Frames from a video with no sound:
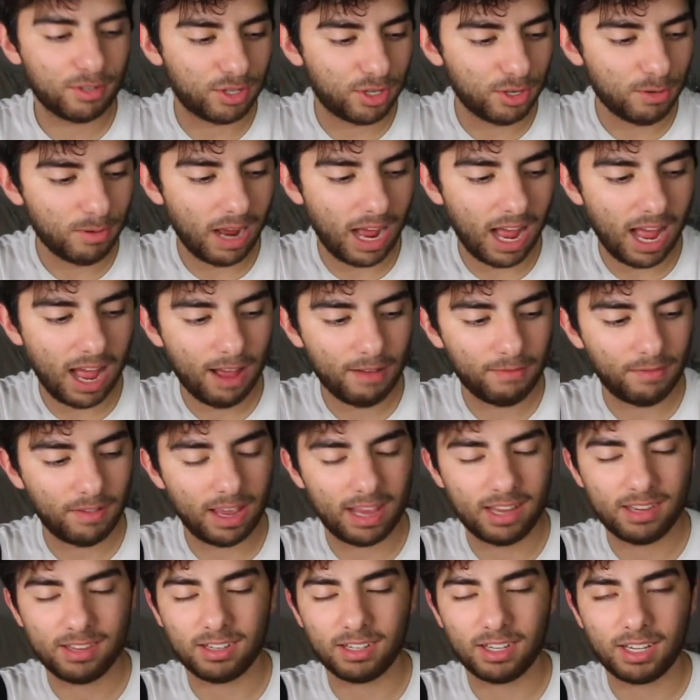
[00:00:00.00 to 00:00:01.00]
do have
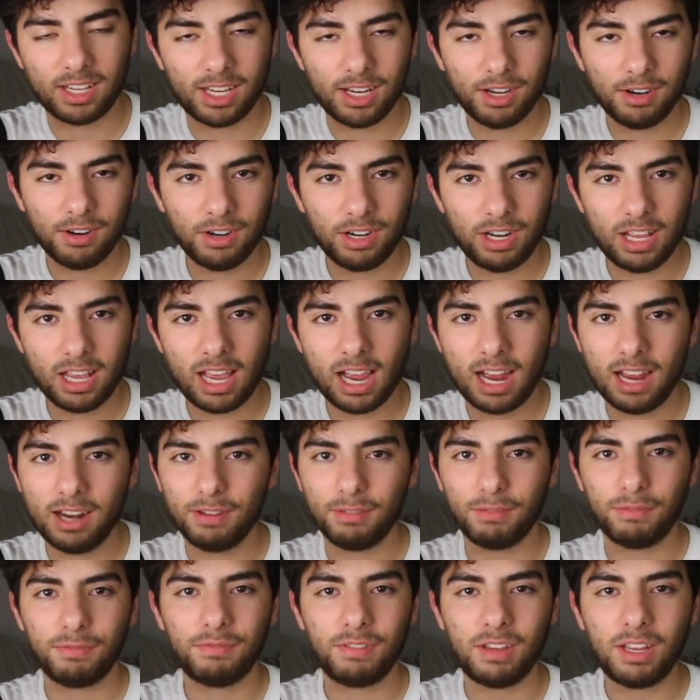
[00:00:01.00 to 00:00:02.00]
a security kind
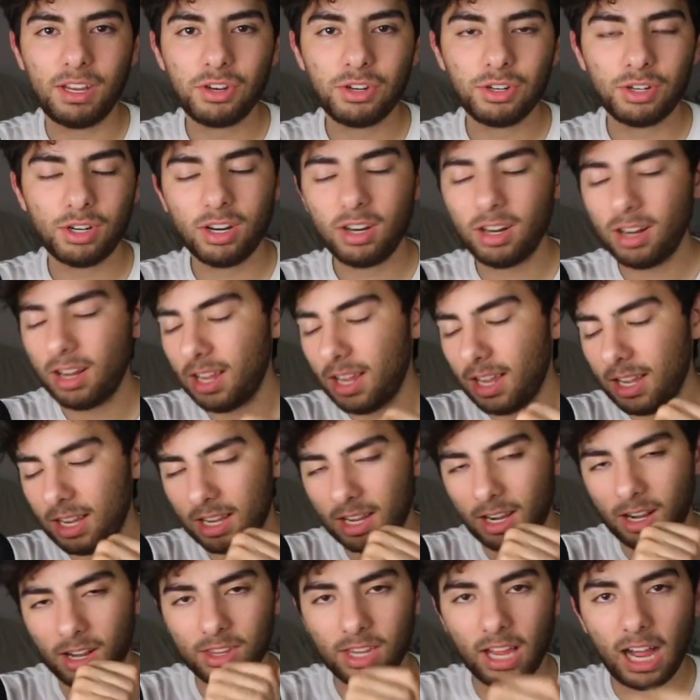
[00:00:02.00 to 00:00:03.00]
of feature
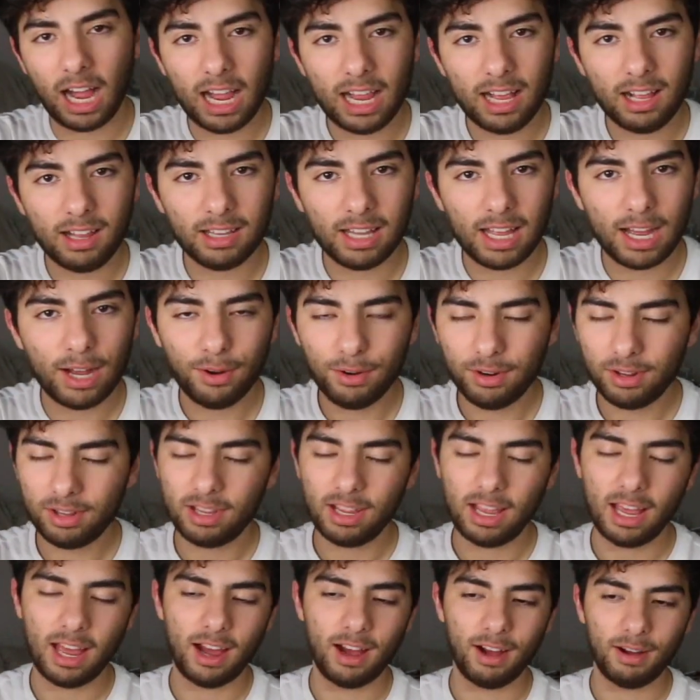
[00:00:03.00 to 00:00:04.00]
called iCloud.
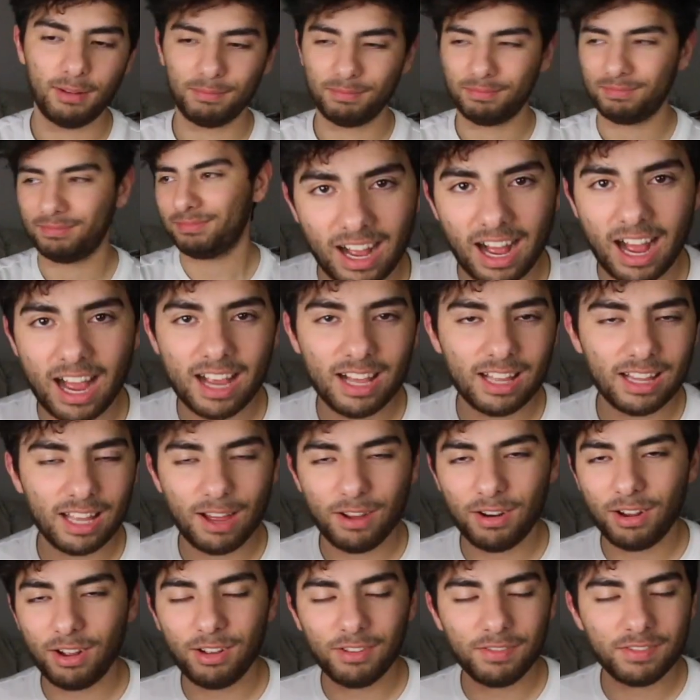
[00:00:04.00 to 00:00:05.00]

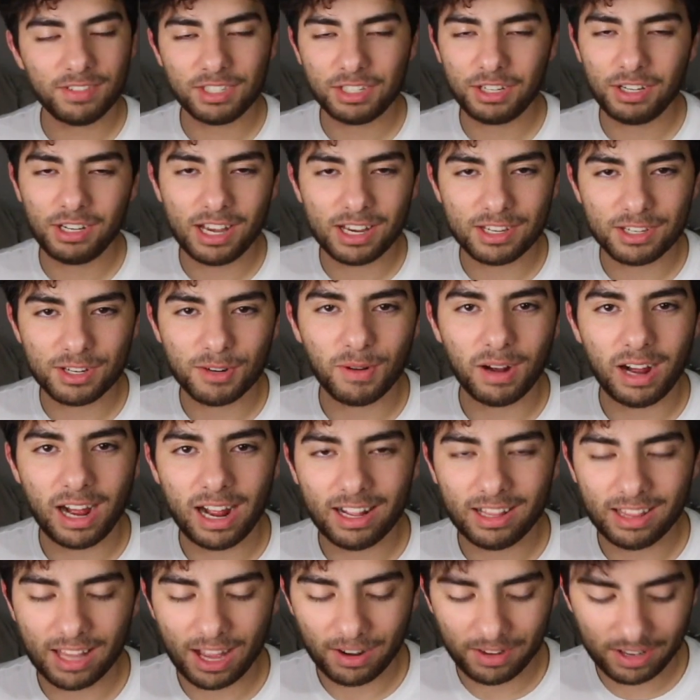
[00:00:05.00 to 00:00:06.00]
iCloud, obviously you guys know what
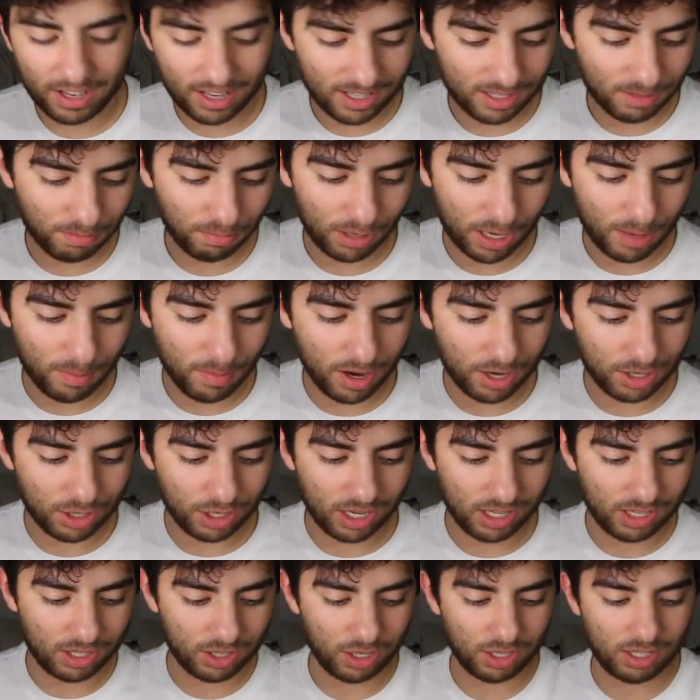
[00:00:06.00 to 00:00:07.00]
iCloud is. Pretty much
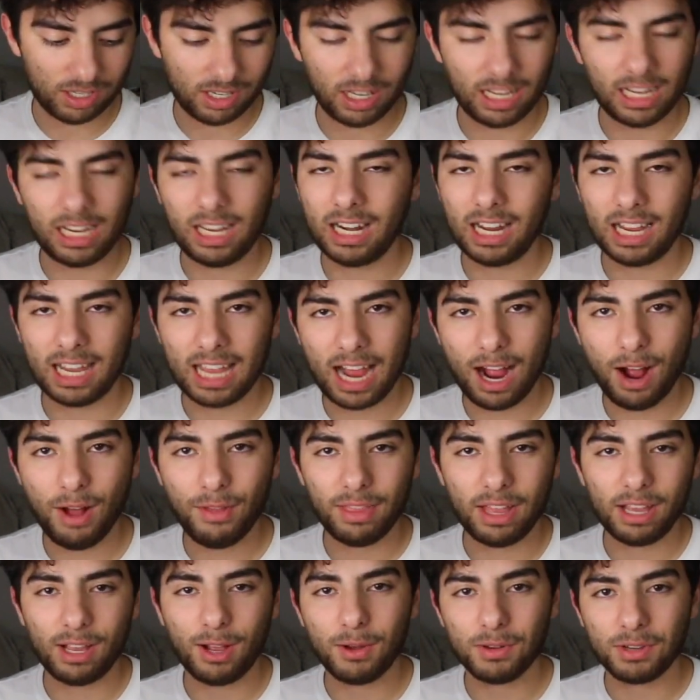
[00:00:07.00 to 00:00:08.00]
it's just like an account
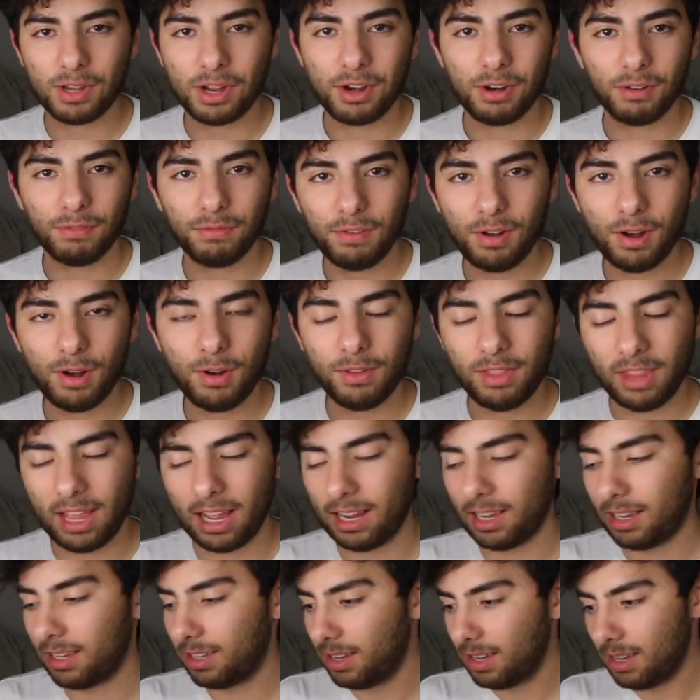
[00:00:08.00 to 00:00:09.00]
that goes on your phone
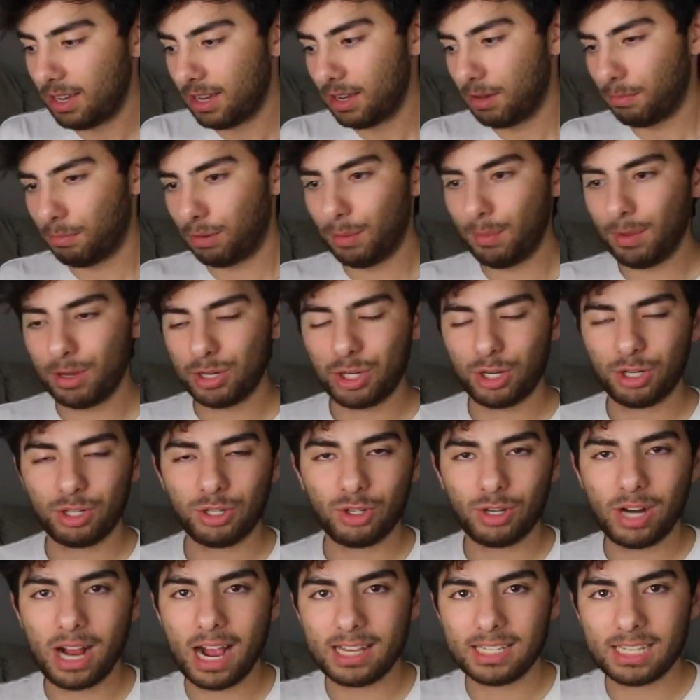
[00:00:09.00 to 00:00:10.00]
that pretty much just
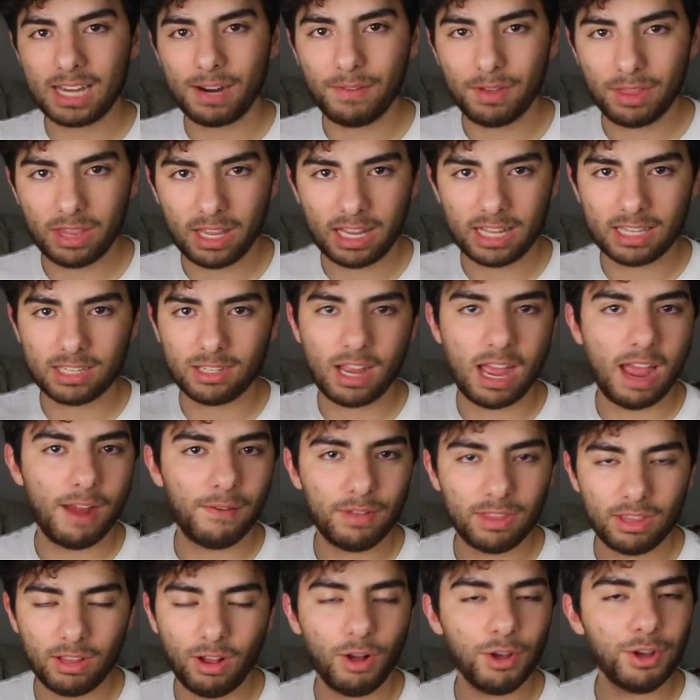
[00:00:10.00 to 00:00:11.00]
tracks everything.
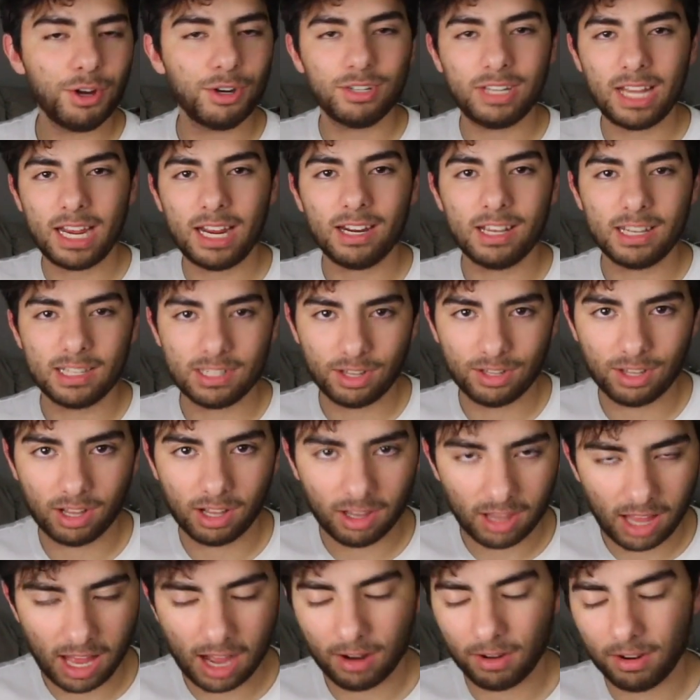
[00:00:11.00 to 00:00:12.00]
All your data is on the
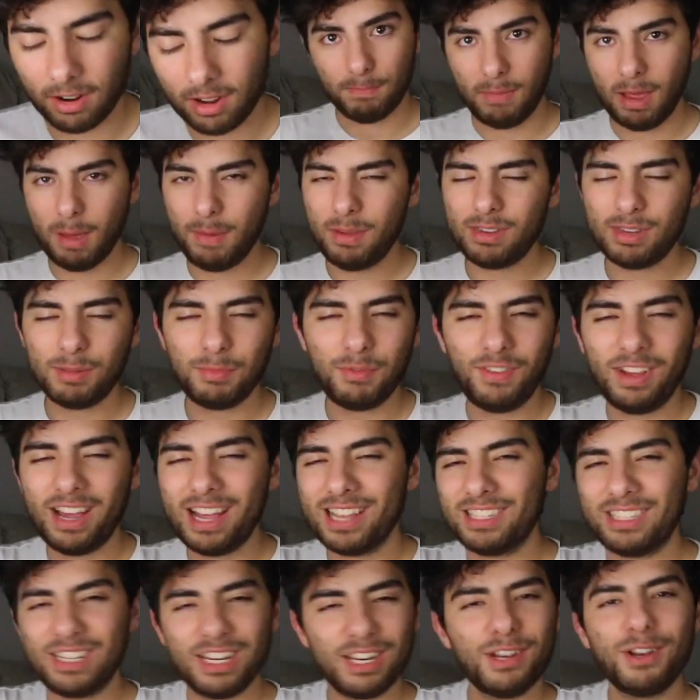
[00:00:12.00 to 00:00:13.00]
cloud. Maybe some of you
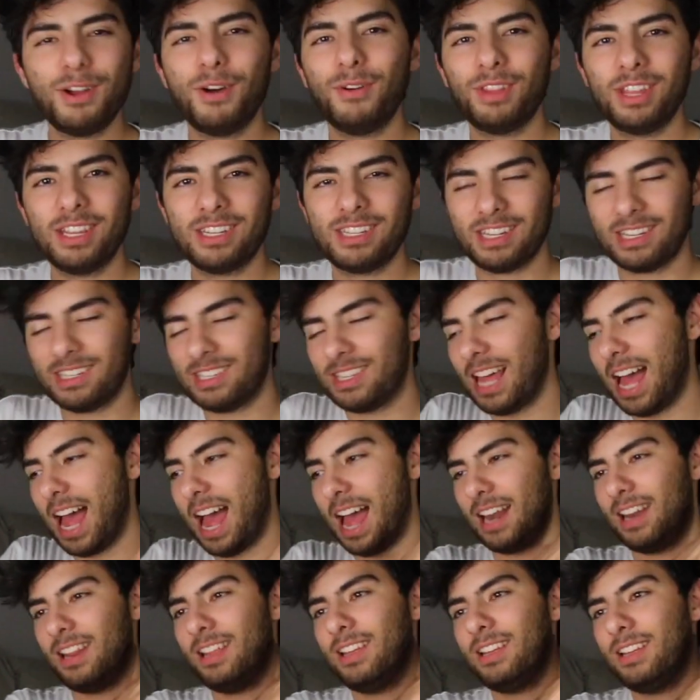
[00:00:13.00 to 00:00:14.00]
guys didn't know this, is that